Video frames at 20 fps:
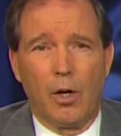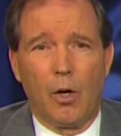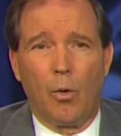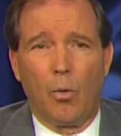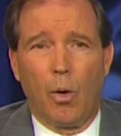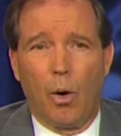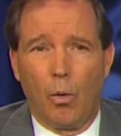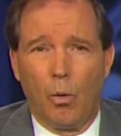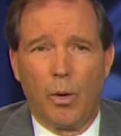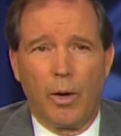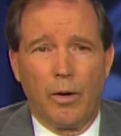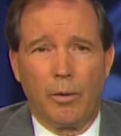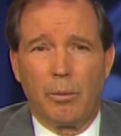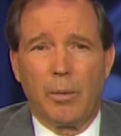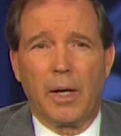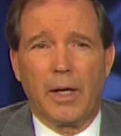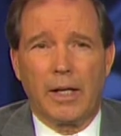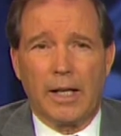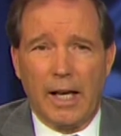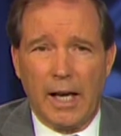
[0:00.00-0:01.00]
what would have
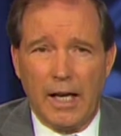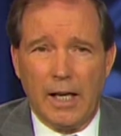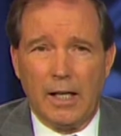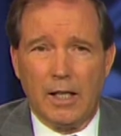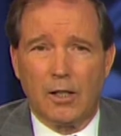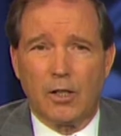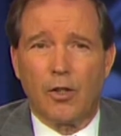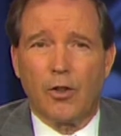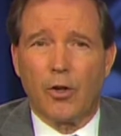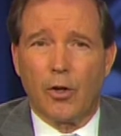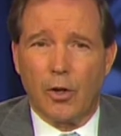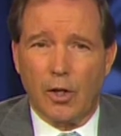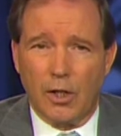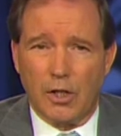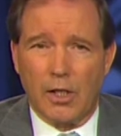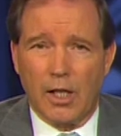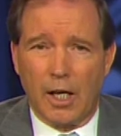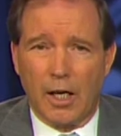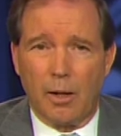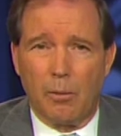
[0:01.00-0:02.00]
been Katie's
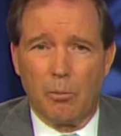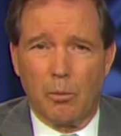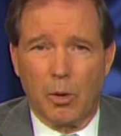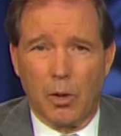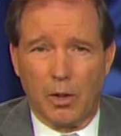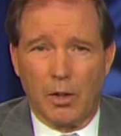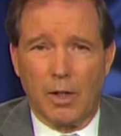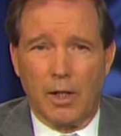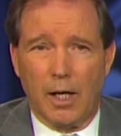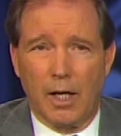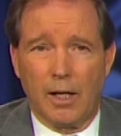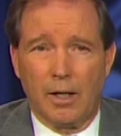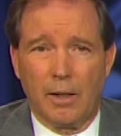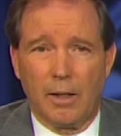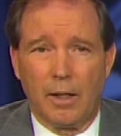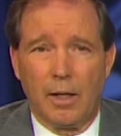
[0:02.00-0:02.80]
32nd birthday,